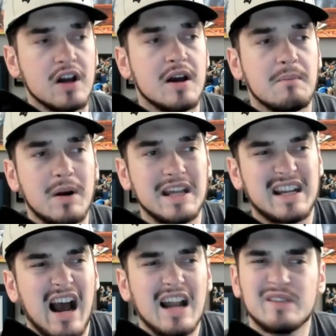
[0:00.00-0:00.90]
But he
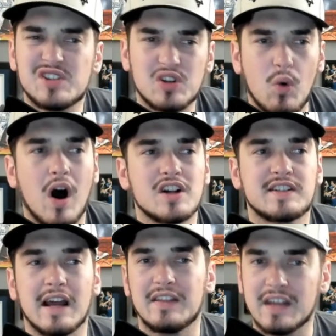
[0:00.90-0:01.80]
kind of squashed
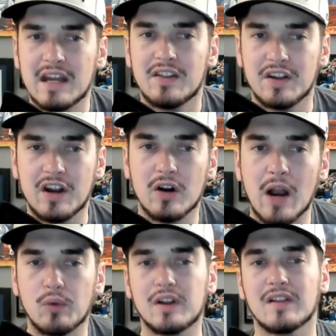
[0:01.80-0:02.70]
that at the end of the year, and I
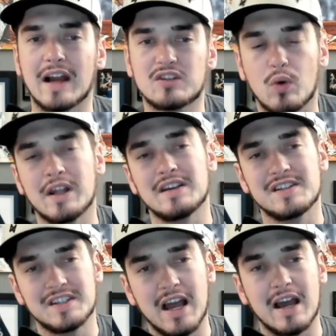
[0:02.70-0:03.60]
really liked what he
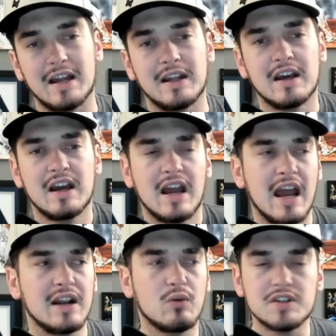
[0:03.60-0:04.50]
said.
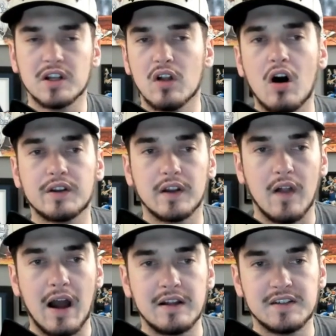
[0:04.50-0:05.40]
And it was along the
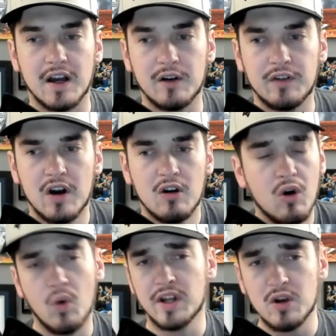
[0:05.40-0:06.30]
lines of,
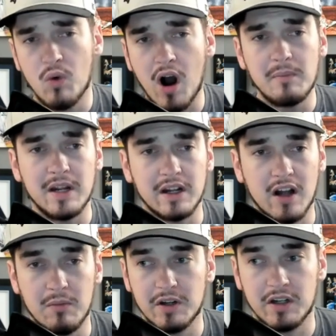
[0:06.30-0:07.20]
well, what do you want me to
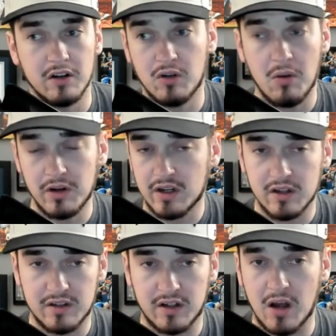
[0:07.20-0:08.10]
come in here? Do you want me
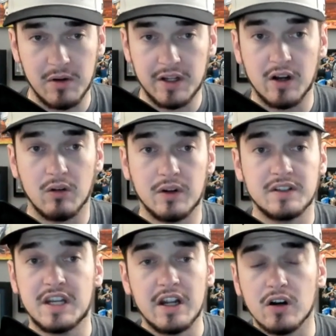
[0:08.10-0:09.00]
to come in here in
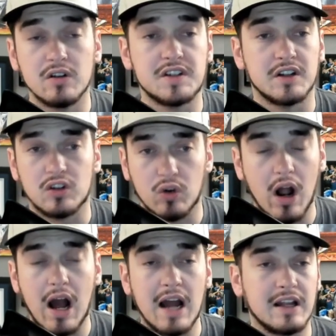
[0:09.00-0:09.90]
tears and
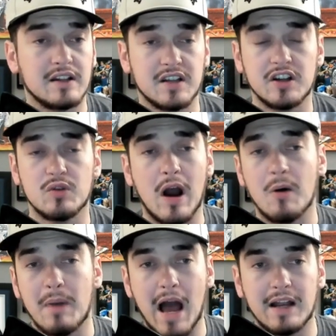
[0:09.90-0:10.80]
cry and tell you how
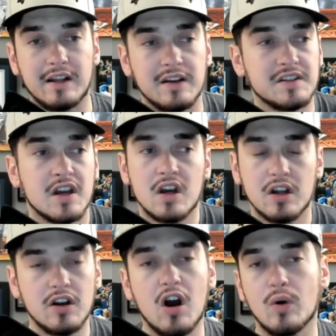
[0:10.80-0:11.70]
bad it is?
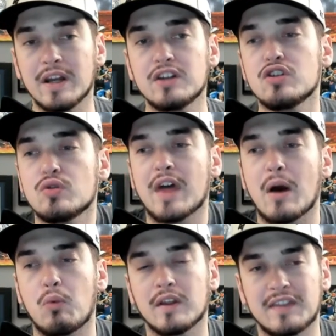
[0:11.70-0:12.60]
No, he knew
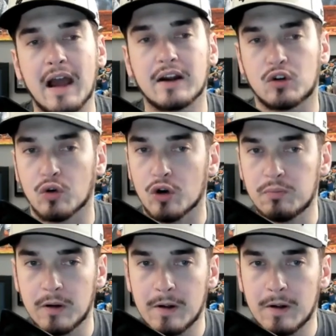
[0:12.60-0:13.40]
that with that group,